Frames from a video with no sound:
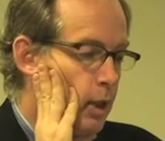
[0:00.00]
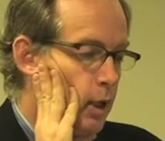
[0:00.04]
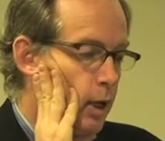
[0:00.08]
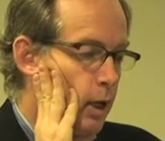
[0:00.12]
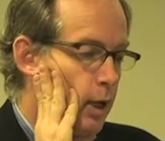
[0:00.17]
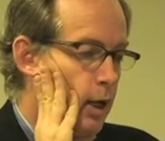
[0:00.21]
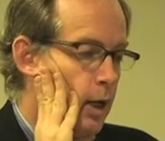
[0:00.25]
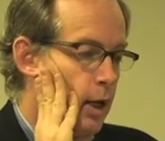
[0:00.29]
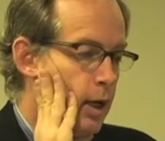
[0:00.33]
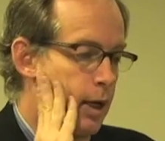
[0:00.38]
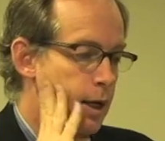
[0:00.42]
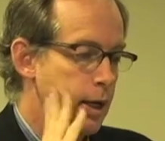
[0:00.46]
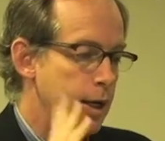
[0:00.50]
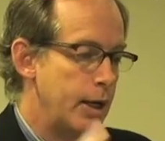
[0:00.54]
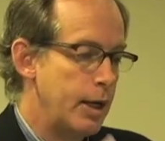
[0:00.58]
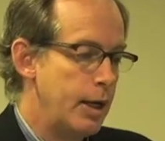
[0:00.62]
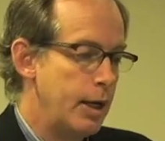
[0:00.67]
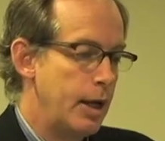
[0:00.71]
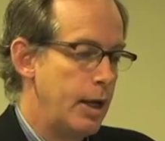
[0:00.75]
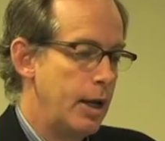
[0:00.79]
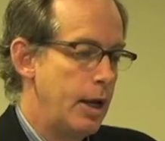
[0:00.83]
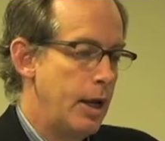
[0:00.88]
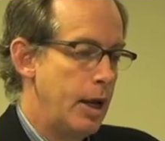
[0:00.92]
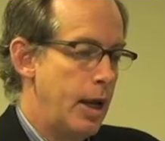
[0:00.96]
Uh,
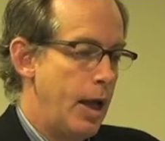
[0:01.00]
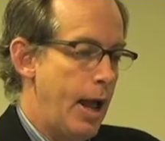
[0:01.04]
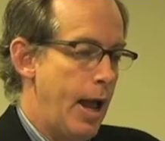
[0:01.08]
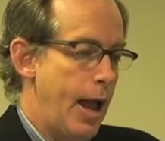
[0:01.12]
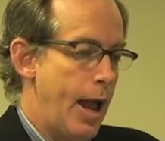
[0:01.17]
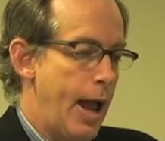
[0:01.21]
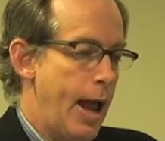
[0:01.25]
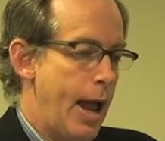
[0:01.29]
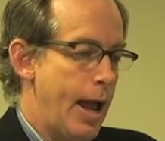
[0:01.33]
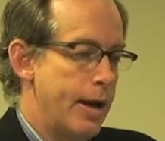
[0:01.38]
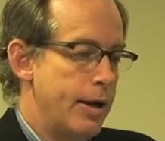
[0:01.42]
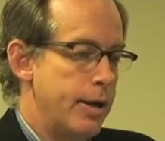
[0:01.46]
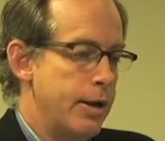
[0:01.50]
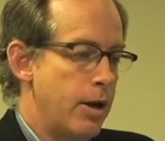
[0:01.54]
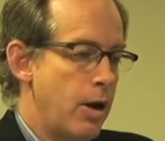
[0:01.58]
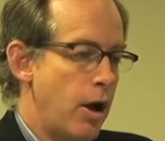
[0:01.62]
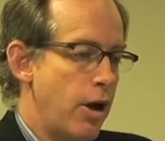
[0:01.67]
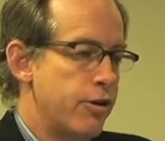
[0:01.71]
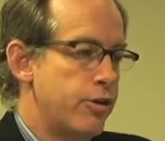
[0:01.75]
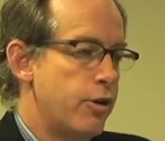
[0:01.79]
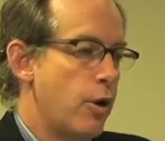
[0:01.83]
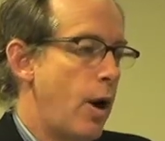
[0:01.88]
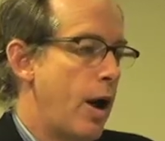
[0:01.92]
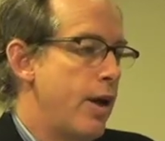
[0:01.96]
and it
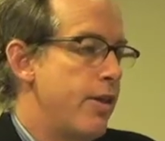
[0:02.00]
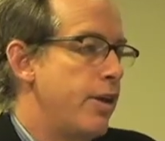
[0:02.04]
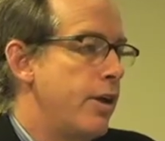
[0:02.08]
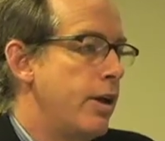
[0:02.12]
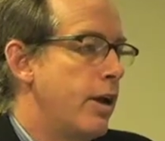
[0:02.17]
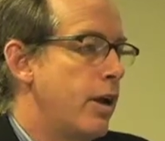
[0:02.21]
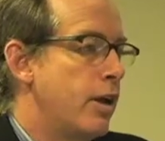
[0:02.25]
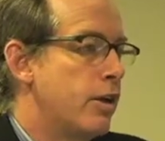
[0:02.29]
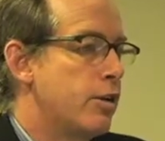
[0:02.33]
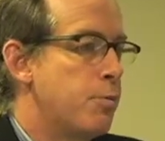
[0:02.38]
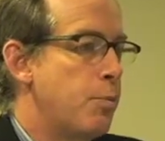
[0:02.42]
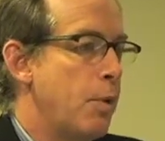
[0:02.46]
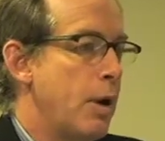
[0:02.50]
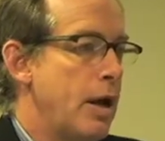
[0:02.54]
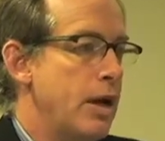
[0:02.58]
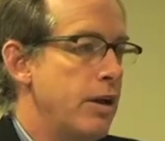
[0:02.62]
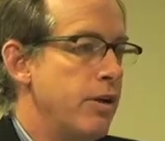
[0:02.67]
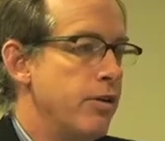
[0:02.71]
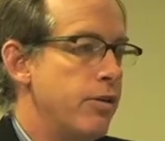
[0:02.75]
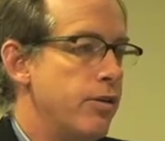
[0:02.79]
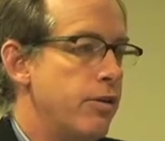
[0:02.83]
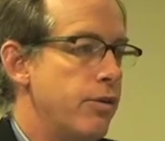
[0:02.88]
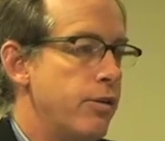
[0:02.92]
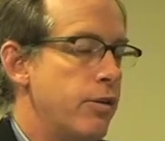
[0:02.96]
also, I think,
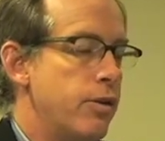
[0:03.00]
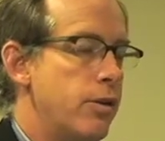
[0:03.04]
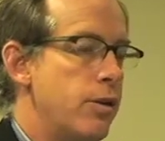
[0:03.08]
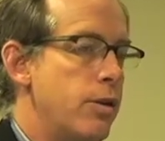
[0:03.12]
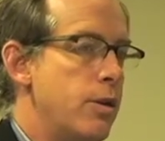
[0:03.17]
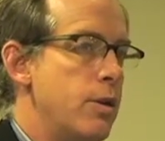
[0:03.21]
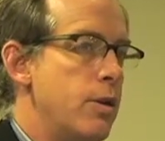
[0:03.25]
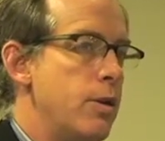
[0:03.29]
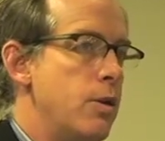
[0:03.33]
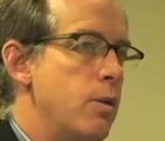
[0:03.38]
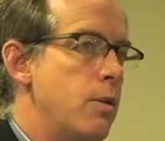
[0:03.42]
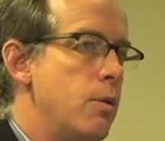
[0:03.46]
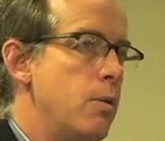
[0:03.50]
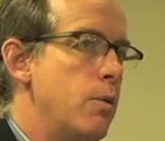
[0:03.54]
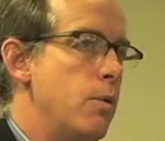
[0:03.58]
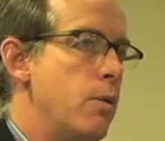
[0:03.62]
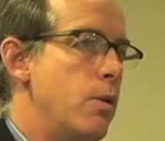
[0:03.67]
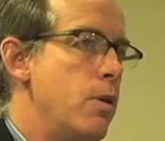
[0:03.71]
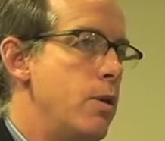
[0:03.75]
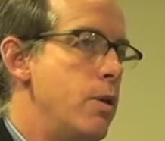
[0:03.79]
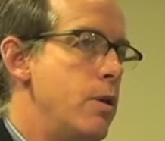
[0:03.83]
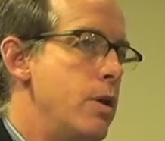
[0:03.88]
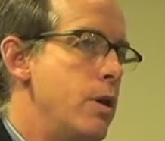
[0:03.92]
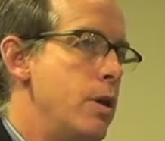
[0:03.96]
explains
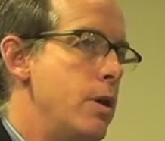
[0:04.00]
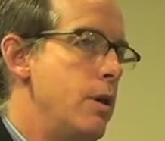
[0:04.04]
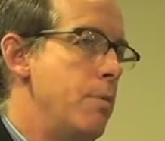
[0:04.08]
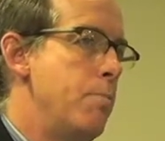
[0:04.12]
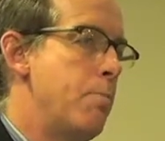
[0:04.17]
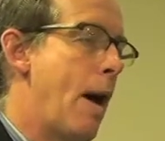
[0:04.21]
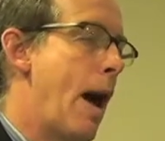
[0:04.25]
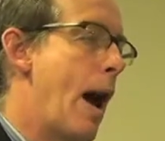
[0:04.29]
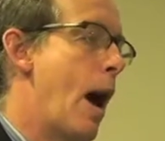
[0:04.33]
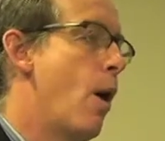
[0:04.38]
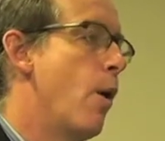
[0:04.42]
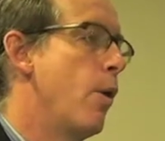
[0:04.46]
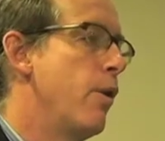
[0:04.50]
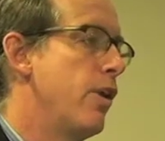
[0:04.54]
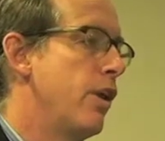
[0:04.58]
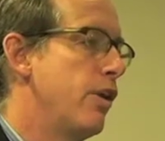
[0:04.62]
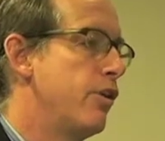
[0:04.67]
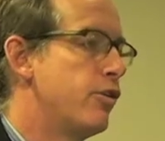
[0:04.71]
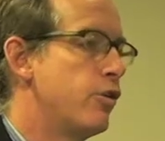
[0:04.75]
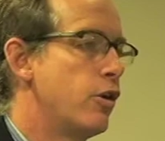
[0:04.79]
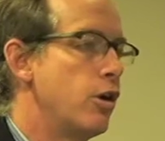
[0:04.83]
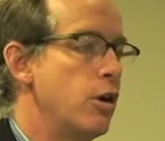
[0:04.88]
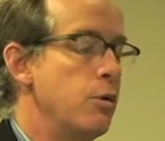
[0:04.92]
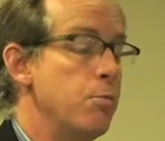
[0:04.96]
the power that
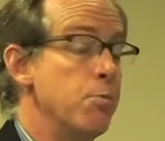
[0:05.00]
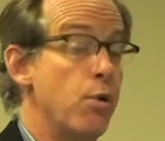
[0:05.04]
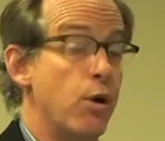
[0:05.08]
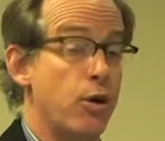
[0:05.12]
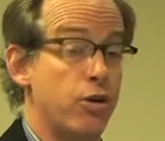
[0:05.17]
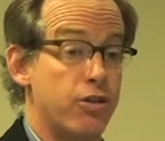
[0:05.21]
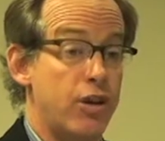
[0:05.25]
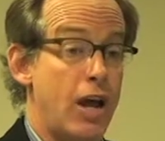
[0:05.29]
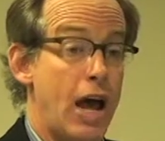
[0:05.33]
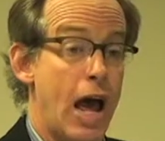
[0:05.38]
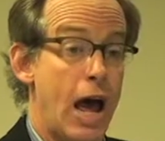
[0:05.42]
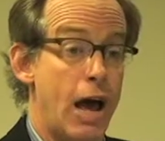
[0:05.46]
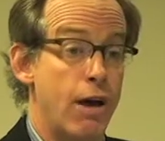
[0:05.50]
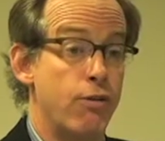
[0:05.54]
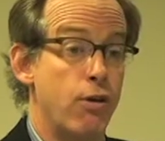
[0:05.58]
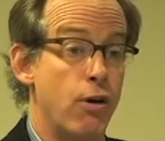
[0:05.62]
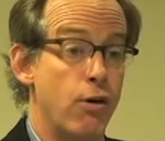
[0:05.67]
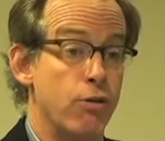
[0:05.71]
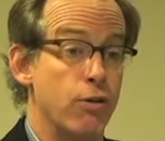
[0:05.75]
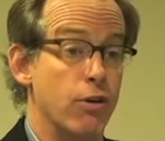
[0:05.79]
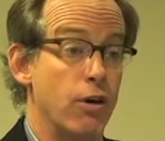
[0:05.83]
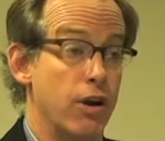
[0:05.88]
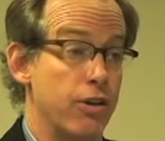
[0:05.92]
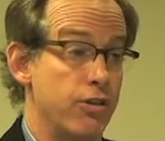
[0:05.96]
certain books have
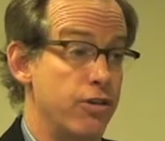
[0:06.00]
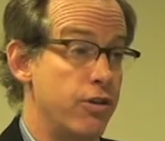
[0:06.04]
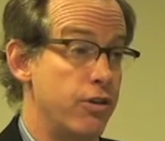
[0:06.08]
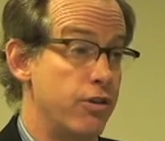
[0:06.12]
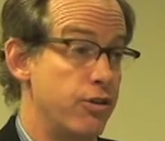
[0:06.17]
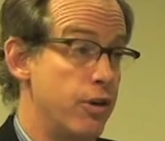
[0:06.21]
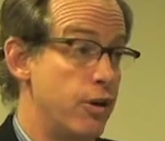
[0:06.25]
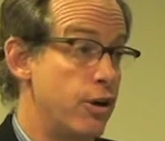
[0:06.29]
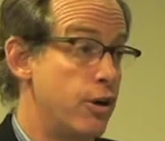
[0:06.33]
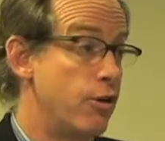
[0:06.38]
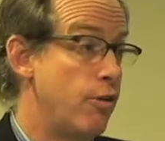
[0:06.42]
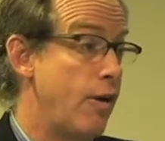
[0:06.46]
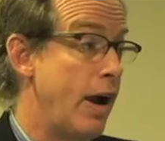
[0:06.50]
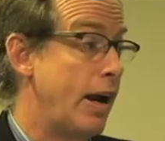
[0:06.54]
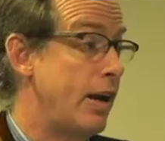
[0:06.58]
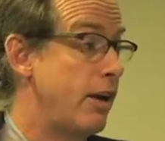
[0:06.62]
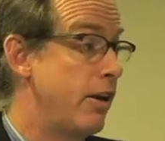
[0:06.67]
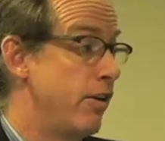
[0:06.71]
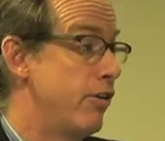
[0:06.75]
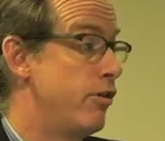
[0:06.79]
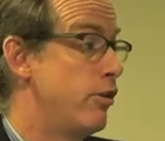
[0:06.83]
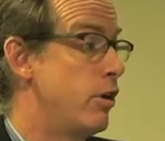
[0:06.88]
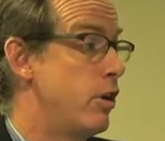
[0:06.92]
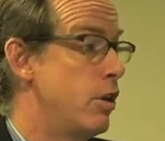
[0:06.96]
over us. There's a
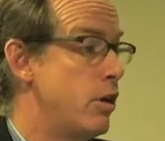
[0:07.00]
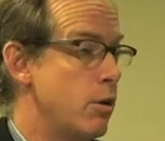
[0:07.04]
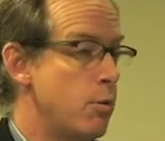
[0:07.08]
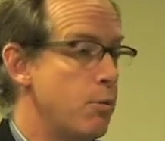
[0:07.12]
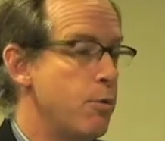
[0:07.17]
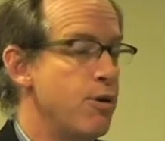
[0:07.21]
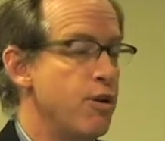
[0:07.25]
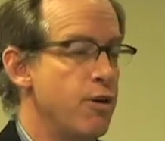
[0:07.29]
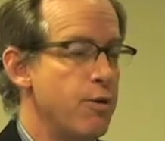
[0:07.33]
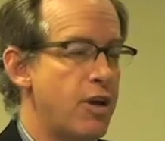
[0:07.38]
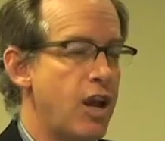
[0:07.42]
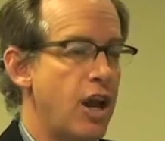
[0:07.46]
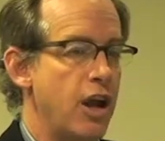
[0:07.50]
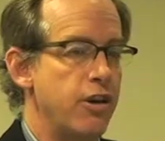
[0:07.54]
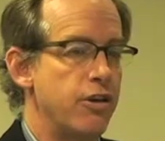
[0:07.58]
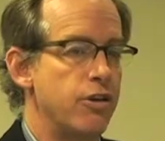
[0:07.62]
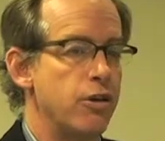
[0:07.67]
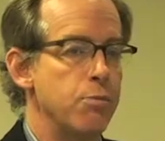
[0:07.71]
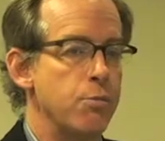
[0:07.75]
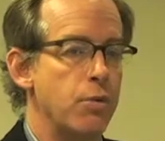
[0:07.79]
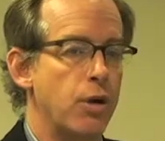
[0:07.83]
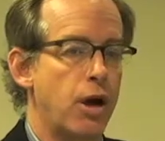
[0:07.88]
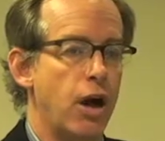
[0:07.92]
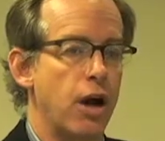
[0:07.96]
directness to the
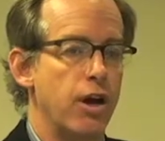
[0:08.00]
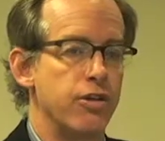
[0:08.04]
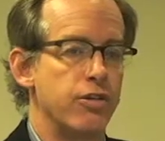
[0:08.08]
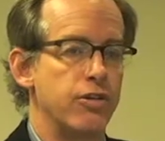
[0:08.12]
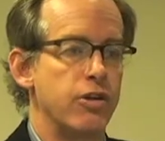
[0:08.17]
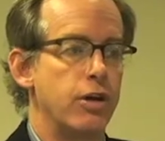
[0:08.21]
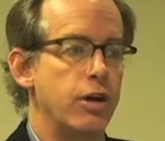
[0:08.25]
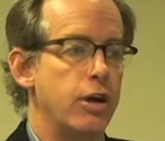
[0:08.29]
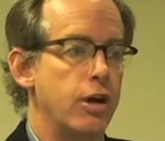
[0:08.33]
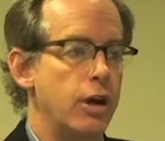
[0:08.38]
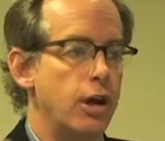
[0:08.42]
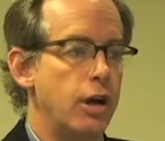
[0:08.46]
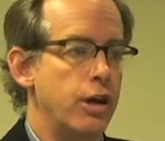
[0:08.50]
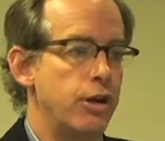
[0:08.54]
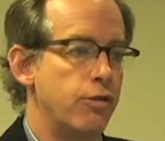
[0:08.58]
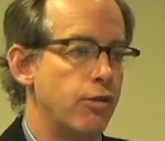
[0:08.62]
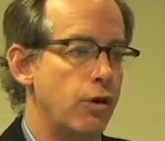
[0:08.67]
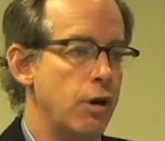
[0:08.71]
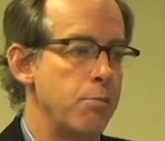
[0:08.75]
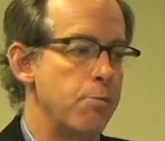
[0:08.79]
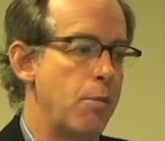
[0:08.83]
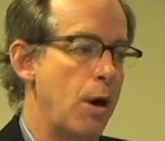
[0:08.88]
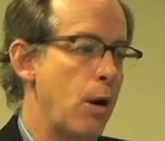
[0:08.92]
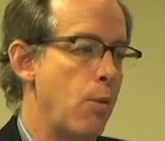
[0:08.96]
communication because it's
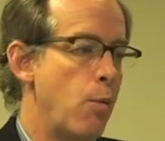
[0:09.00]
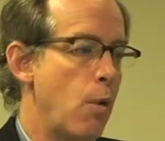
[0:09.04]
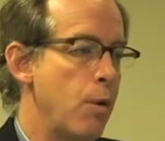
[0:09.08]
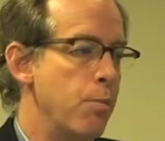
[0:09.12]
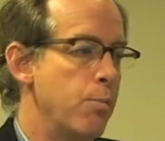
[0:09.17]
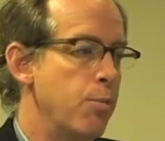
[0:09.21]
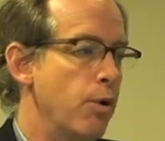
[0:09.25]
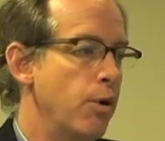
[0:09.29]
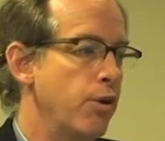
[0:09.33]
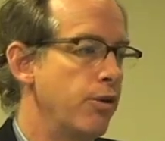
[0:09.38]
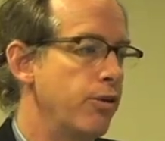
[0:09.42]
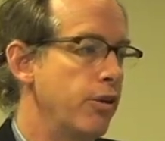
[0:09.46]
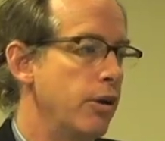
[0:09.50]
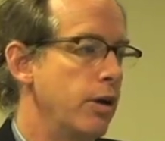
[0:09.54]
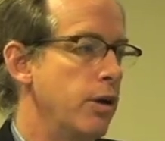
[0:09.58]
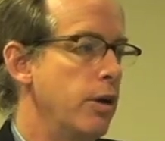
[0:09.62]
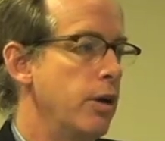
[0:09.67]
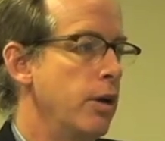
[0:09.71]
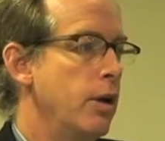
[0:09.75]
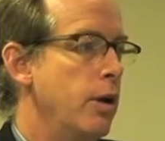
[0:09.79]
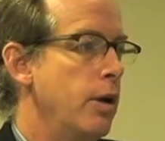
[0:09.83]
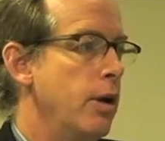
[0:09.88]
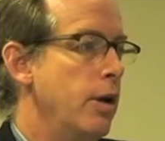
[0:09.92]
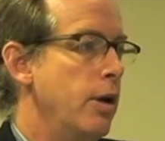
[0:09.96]
written by one person
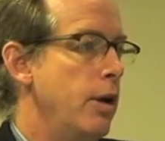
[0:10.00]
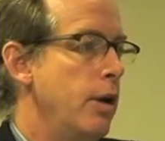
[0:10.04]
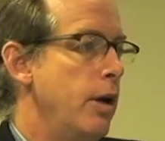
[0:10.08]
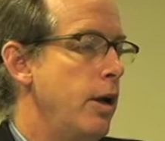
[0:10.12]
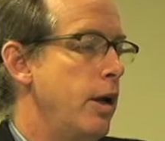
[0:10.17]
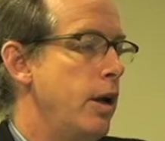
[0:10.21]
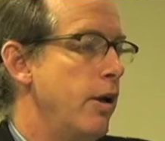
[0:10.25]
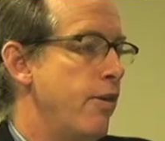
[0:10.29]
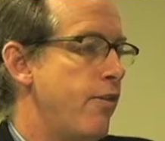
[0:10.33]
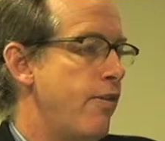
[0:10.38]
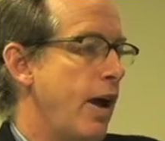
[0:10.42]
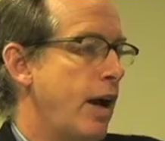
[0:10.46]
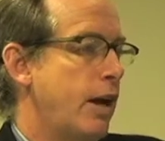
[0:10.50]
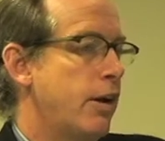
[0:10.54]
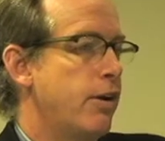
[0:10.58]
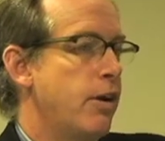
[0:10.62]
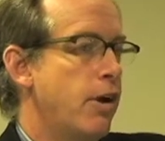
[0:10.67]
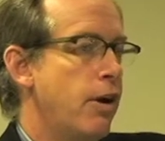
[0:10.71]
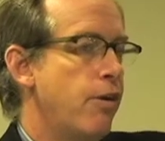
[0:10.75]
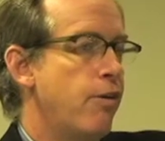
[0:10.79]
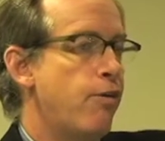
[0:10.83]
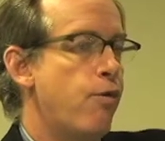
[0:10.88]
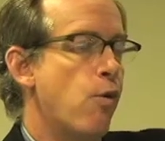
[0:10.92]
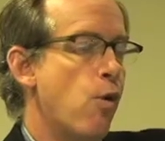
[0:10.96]
in effect,
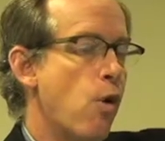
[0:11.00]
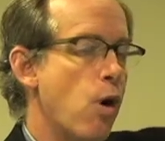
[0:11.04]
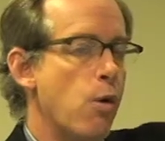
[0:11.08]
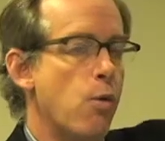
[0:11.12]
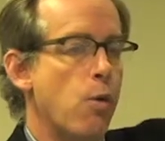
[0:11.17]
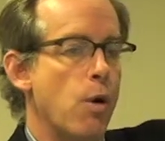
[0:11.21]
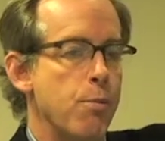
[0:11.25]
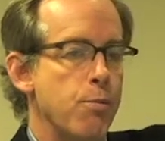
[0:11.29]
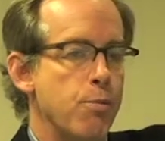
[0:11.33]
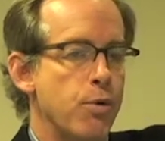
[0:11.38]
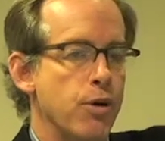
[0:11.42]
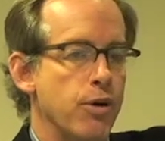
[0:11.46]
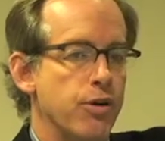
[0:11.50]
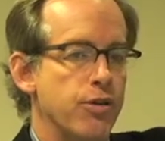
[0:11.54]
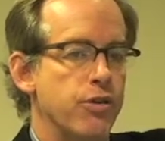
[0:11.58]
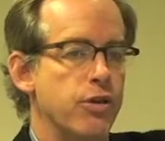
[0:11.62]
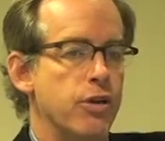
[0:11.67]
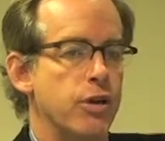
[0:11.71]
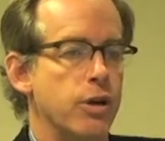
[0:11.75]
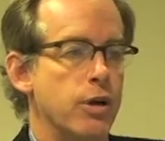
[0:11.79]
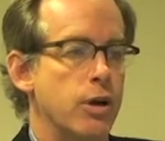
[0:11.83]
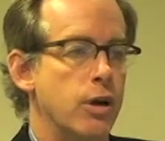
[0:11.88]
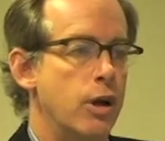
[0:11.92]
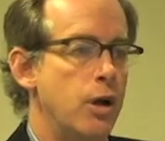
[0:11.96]
for one
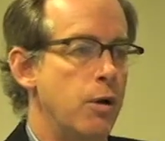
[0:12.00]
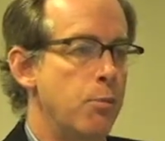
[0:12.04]
person.